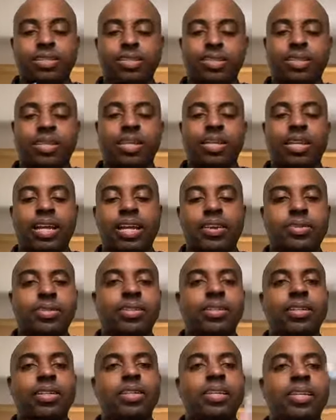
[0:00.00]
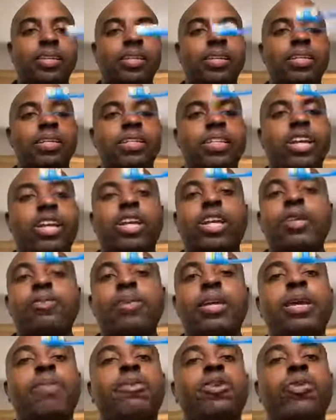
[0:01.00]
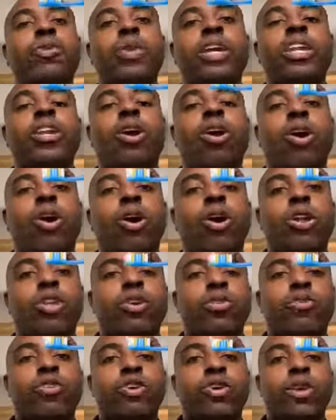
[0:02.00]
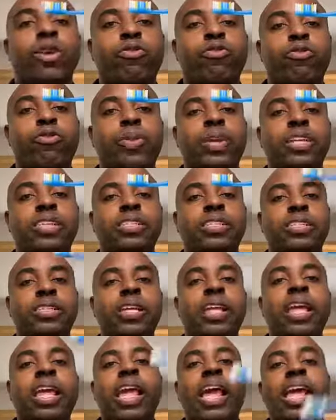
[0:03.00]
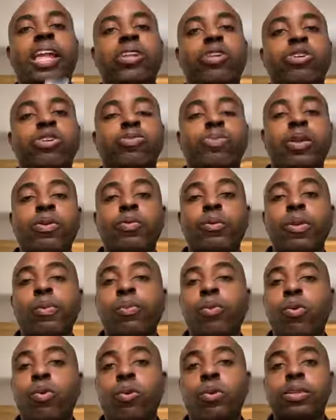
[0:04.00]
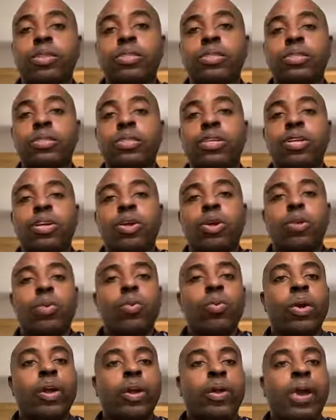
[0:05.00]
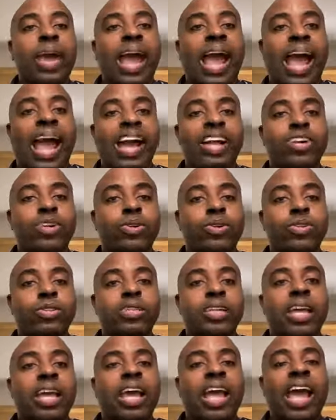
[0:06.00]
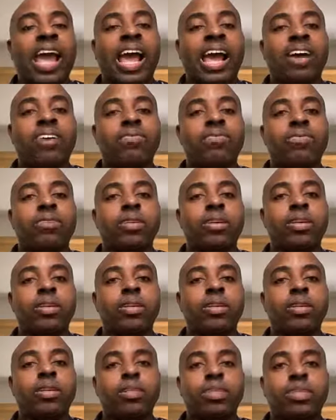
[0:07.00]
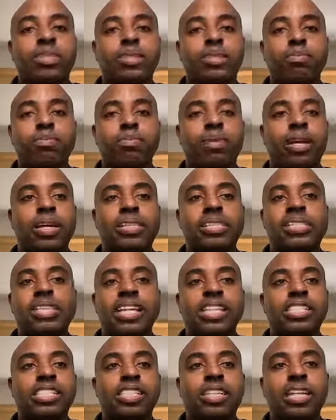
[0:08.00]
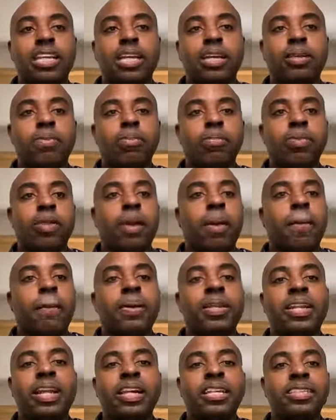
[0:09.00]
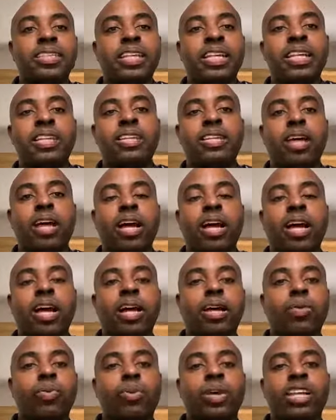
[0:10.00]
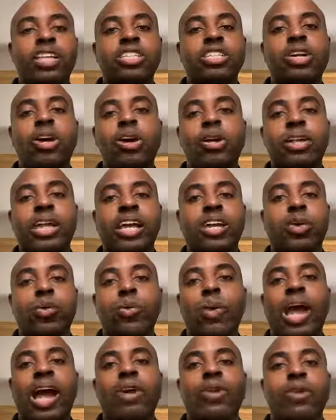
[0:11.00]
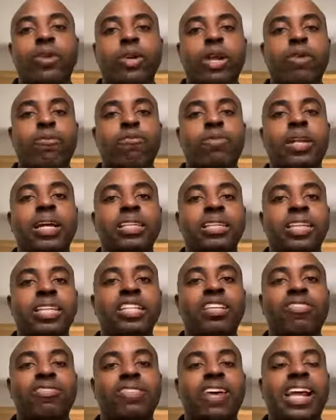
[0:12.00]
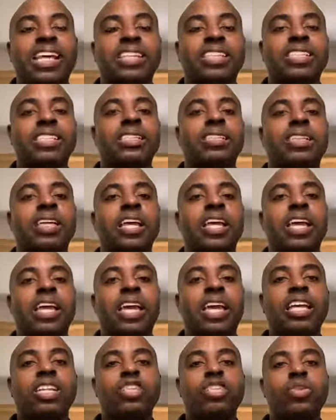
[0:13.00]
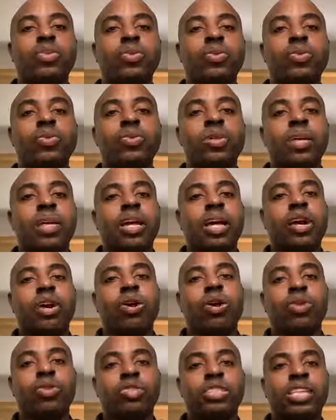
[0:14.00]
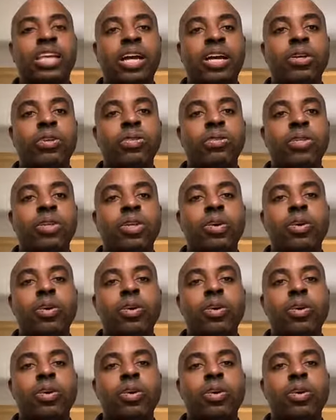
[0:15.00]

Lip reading: take it out. They're going to be able to read all of your information. And there's been reports where hackers have essentially plugged in what is called like a router. They've plugged in devices into a hotel,